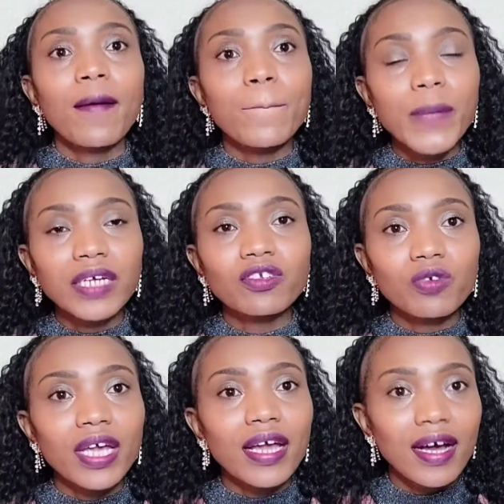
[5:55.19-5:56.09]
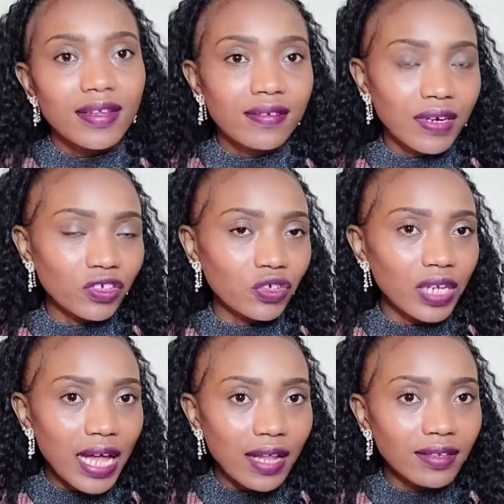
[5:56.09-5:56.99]
make sure it has
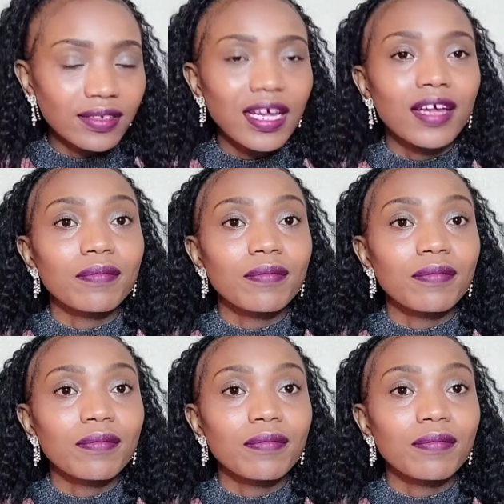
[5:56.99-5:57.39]
rationales,